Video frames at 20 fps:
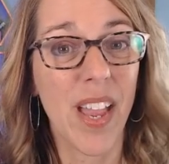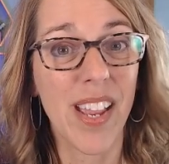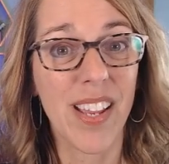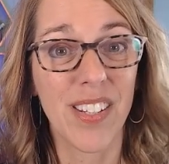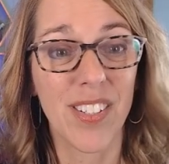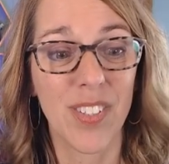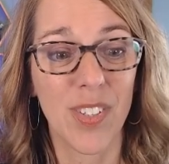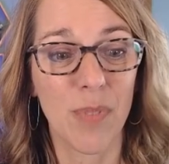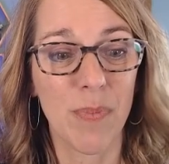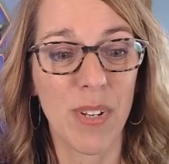I
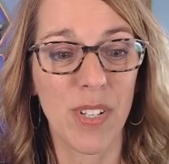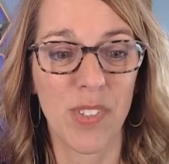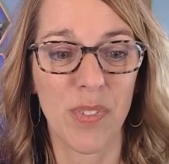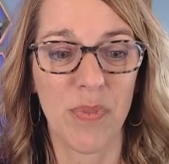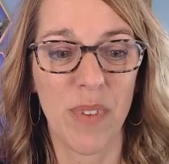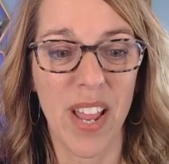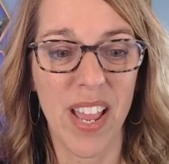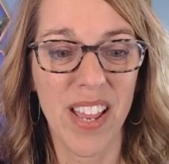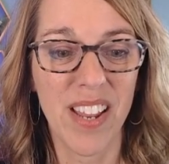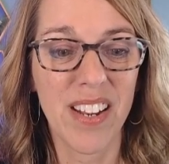assume it's
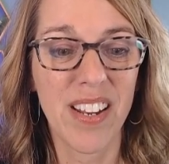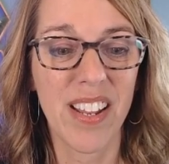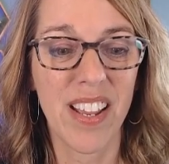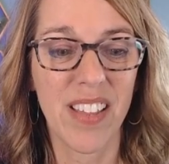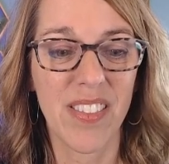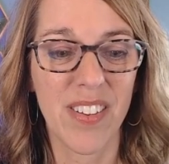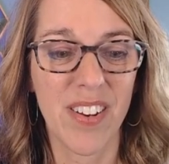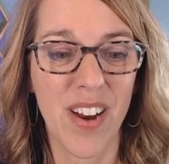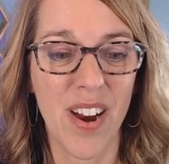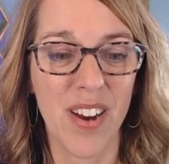red
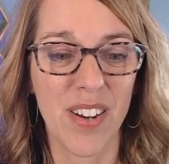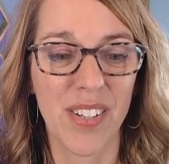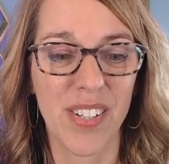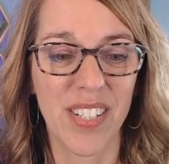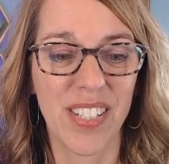and there are